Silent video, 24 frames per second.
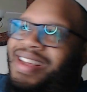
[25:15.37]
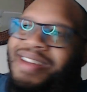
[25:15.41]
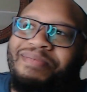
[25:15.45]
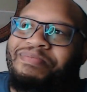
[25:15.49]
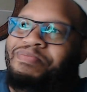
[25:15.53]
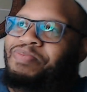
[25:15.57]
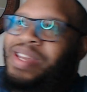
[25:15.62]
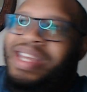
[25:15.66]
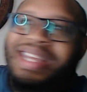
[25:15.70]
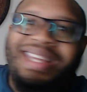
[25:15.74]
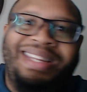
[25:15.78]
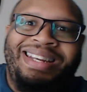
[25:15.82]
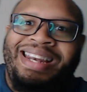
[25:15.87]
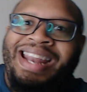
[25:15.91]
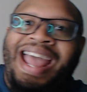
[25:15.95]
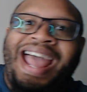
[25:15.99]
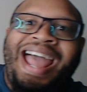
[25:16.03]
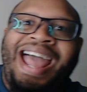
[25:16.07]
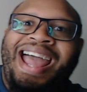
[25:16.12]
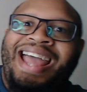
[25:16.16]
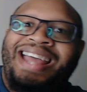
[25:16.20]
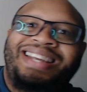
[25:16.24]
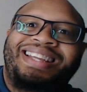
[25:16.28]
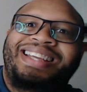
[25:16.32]
they're beating
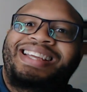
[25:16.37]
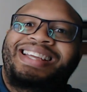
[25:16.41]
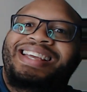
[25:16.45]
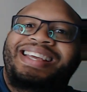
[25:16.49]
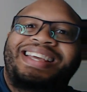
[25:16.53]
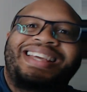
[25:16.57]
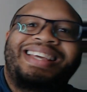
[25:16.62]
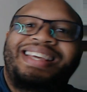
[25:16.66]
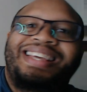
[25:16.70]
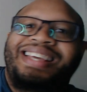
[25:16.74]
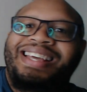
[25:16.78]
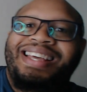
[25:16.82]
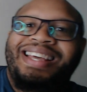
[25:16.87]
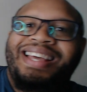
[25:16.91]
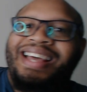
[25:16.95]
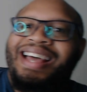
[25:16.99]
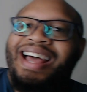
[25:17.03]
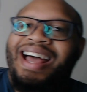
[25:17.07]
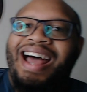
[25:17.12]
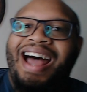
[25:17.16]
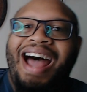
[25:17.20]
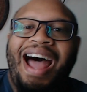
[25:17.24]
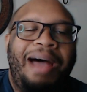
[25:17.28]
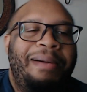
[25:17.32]
that.
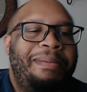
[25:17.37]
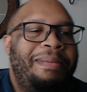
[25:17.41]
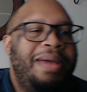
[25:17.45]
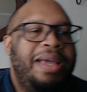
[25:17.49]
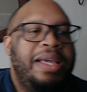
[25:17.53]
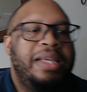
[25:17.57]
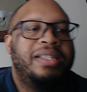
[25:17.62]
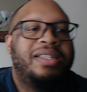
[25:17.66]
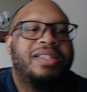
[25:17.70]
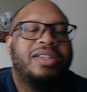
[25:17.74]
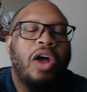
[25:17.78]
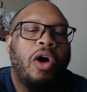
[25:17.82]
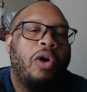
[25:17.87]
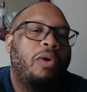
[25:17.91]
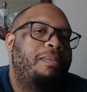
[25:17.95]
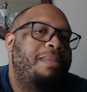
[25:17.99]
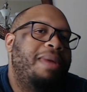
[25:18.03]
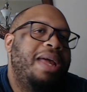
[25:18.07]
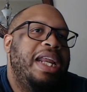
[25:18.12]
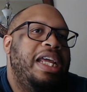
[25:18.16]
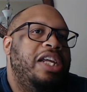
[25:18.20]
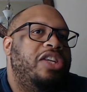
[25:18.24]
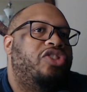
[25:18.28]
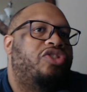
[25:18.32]
I mean, so
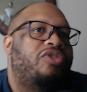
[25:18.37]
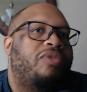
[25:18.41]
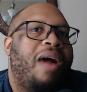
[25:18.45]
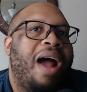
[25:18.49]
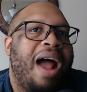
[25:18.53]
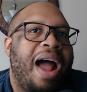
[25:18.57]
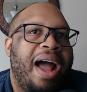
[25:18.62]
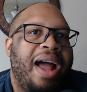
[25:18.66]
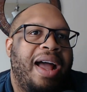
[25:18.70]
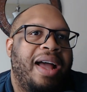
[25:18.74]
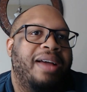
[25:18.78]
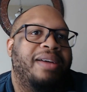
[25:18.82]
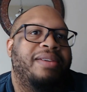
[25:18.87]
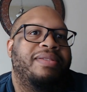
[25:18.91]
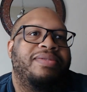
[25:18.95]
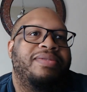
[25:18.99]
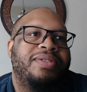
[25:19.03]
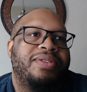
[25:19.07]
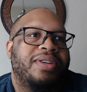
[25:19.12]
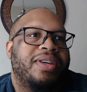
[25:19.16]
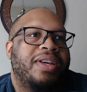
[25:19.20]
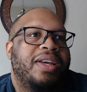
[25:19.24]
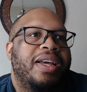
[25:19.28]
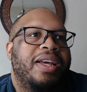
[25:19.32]
many
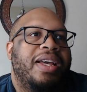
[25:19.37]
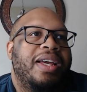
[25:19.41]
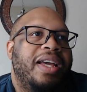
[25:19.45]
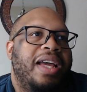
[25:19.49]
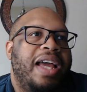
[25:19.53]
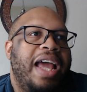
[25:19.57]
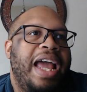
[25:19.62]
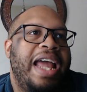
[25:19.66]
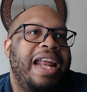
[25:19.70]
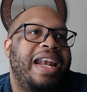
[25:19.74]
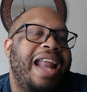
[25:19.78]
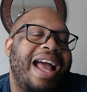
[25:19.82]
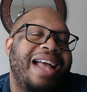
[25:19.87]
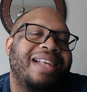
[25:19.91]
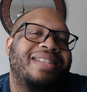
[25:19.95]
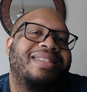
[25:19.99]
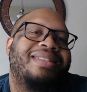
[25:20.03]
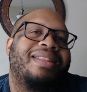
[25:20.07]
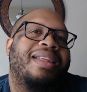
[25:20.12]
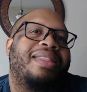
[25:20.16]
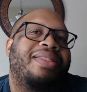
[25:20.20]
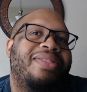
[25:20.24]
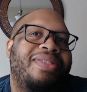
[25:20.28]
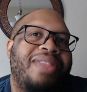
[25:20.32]
drives and that's
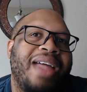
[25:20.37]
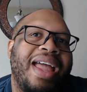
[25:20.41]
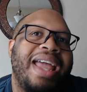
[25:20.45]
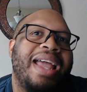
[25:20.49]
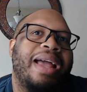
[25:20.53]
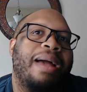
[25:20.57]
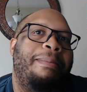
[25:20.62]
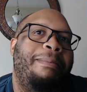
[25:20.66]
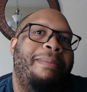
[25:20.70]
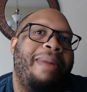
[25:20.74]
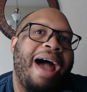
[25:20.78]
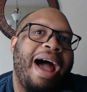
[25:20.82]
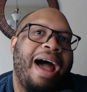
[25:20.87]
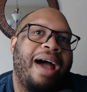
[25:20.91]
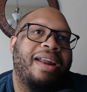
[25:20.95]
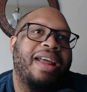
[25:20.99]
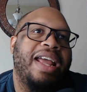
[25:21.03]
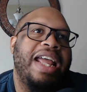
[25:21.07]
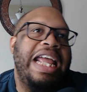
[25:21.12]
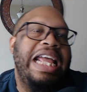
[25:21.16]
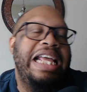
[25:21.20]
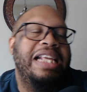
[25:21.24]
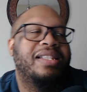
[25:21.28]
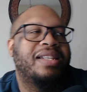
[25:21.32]
the thing about
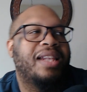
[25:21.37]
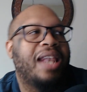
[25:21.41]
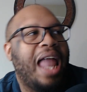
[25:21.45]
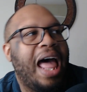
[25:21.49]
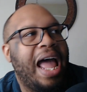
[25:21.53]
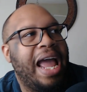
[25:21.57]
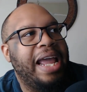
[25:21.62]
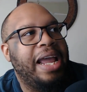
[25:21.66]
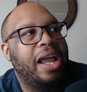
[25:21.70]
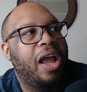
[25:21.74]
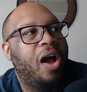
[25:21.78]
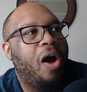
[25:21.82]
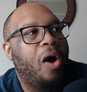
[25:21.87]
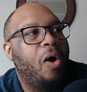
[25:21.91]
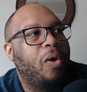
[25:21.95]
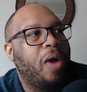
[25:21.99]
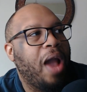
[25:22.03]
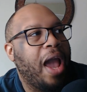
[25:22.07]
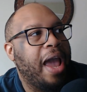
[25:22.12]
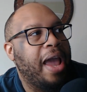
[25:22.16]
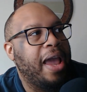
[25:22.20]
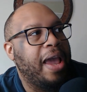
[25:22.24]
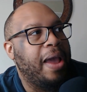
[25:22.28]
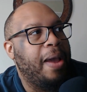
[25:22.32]
it. It's like,
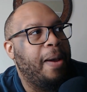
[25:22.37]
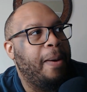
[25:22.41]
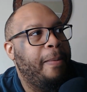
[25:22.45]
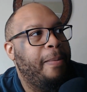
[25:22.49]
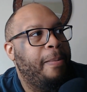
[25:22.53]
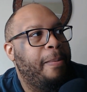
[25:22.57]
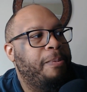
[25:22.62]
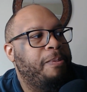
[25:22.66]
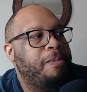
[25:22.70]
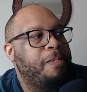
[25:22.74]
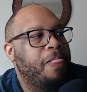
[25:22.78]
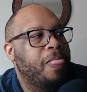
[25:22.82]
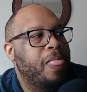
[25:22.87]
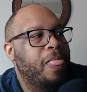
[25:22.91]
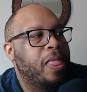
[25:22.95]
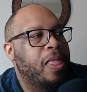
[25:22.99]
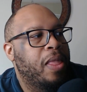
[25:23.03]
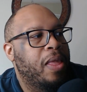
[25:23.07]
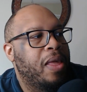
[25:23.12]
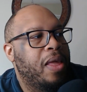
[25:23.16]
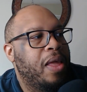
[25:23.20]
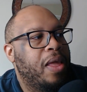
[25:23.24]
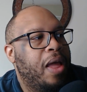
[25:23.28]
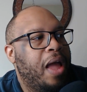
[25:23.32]
okay,
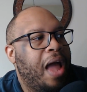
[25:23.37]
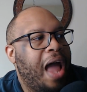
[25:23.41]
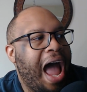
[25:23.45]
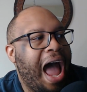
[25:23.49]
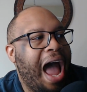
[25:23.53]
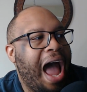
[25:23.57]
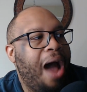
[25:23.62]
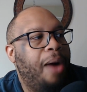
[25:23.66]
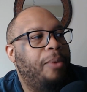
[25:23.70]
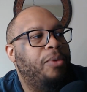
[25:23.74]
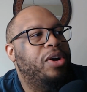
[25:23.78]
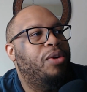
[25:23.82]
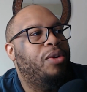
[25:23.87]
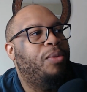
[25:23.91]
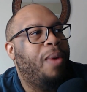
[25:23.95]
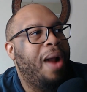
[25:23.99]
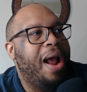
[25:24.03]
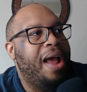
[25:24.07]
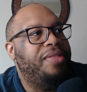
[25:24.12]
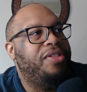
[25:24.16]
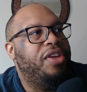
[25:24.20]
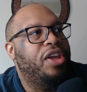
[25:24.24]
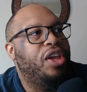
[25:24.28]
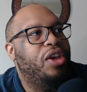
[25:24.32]
I would
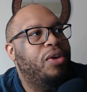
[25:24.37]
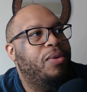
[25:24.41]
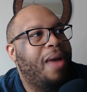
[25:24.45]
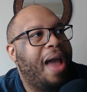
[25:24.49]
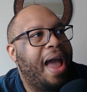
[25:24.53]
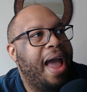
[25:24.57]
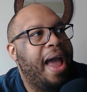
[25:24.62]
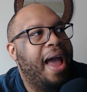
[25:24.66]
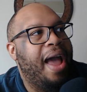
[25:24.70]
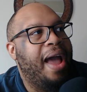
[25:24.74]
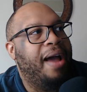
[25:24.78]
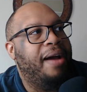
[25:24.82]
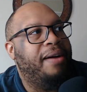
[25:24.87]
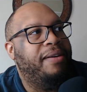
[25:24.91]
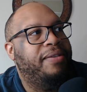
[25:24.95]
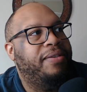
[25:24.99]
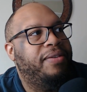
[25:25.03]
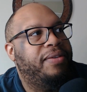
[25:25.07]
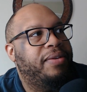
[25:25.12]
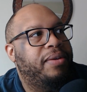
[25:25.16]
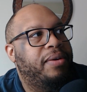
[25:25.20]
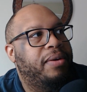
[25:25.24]
rather you have,